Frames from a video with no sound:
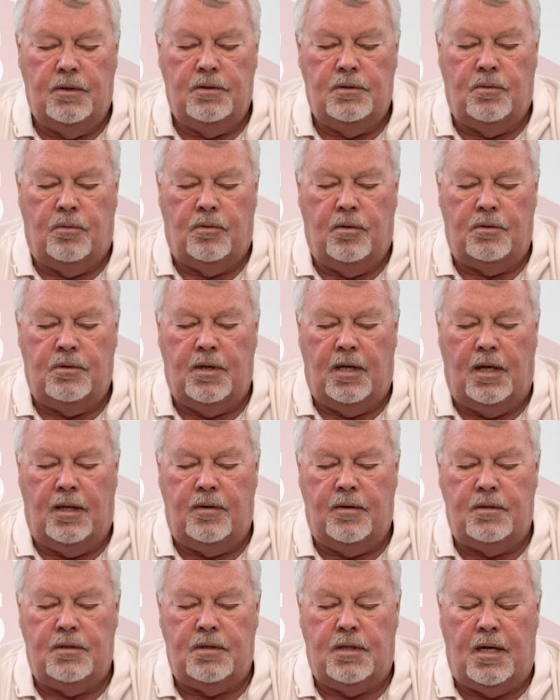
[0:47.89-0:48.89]
So we're going to take
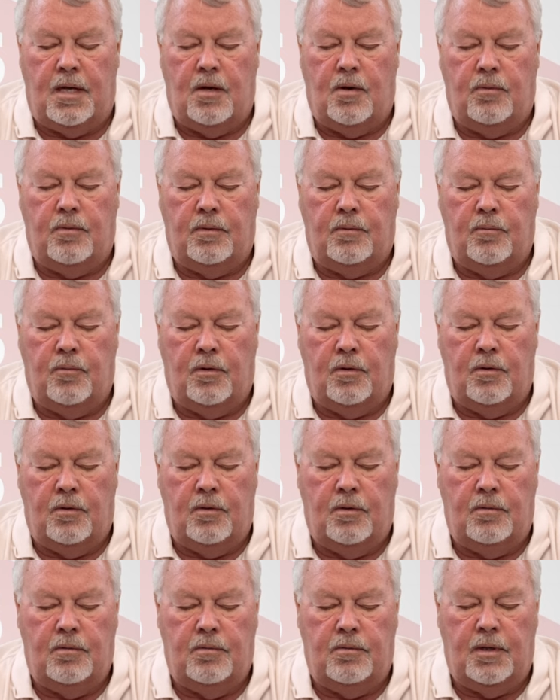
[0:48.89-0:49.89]
this out and we're
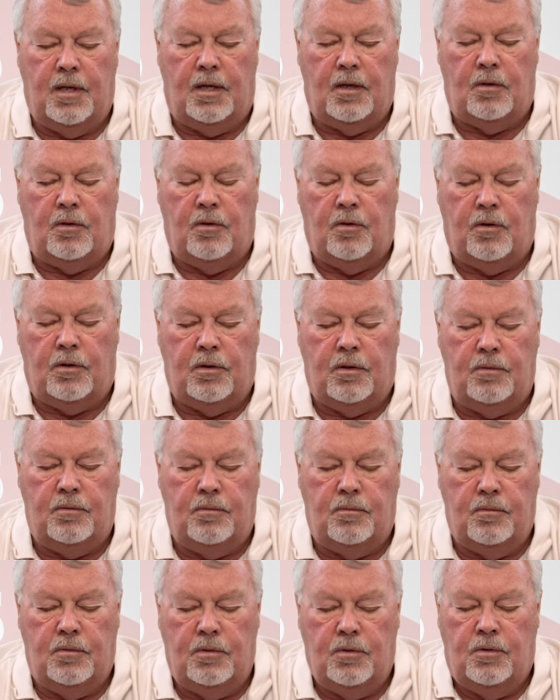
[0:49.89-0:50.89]
going to take a look and
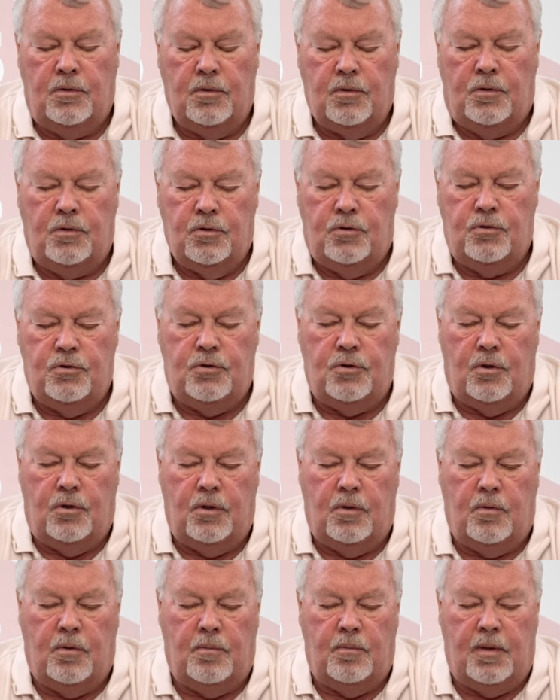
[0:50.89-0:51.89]
show
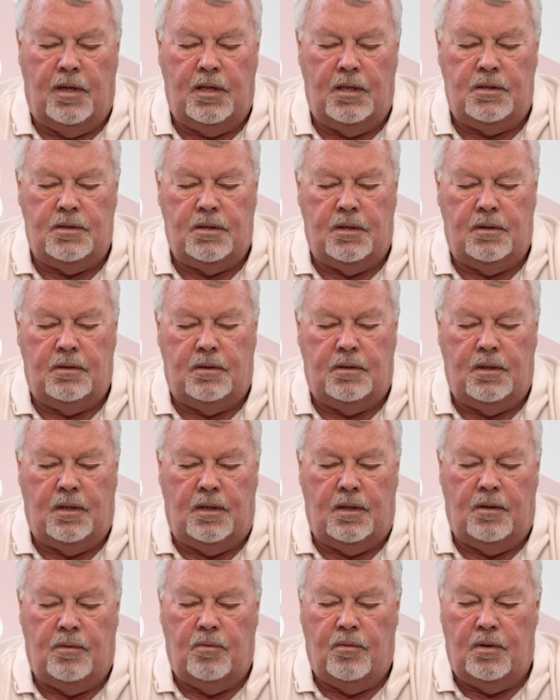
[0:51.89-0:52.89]
you what makes it
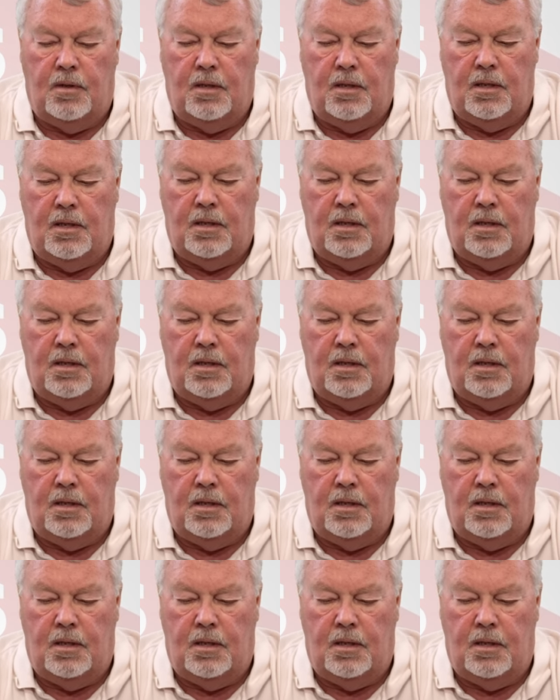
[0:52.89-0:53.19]
uh, what it